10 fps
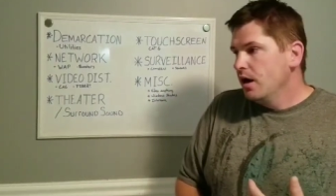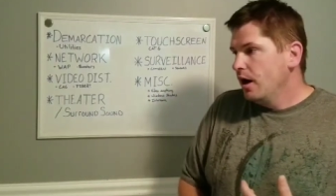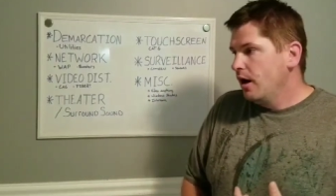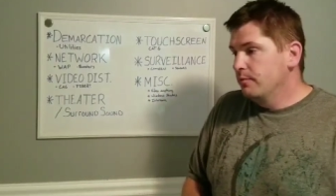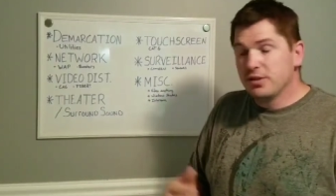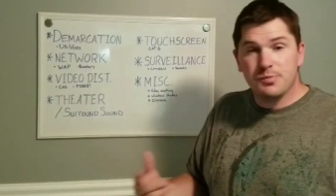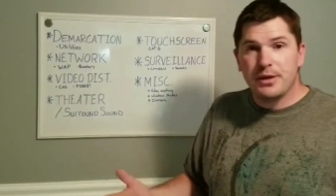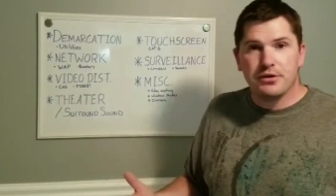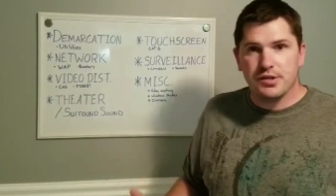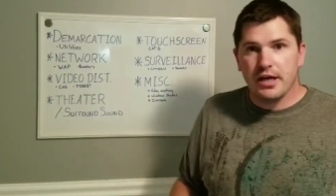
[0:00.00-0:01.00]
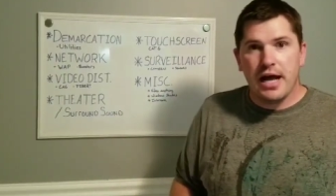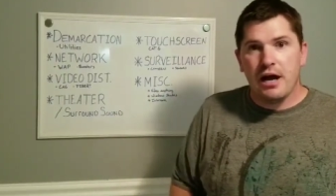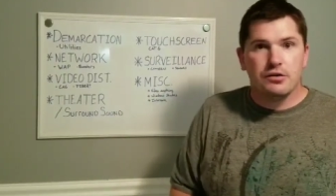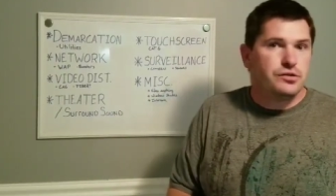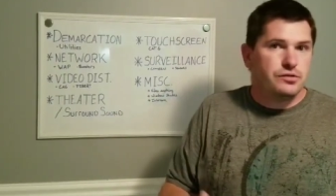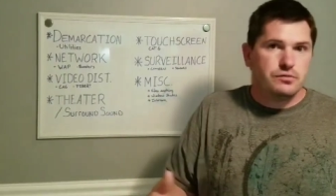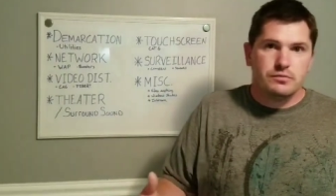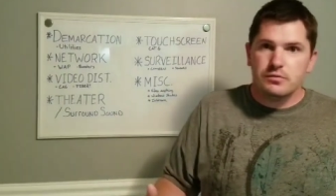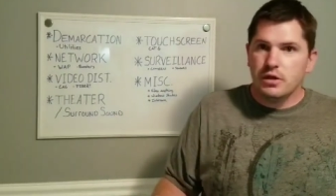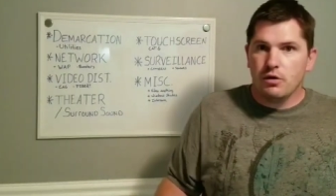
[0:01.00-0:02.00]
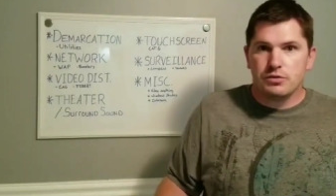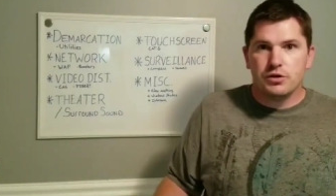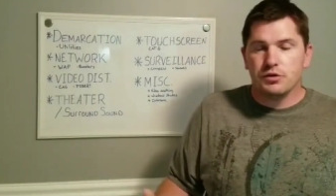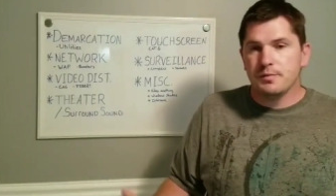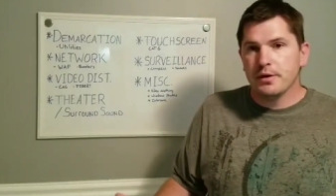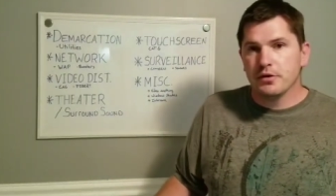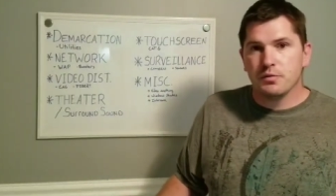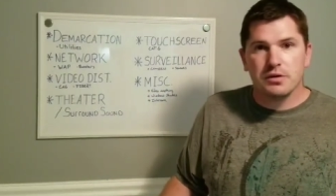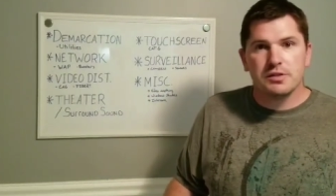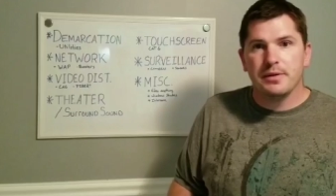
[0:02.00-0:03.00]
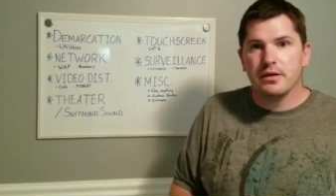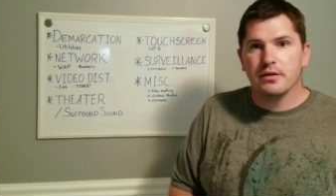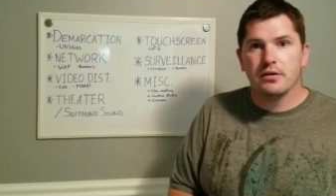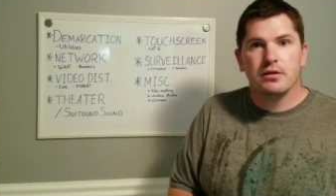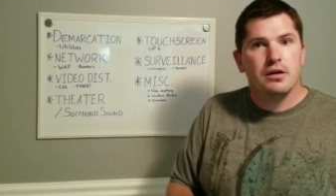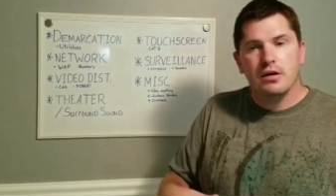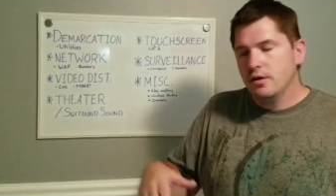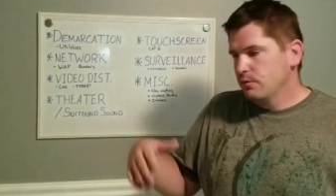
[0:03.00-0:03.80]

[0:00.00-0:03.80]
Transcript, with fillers: Um, but speakers in a house, you know, two speakers, one speaker.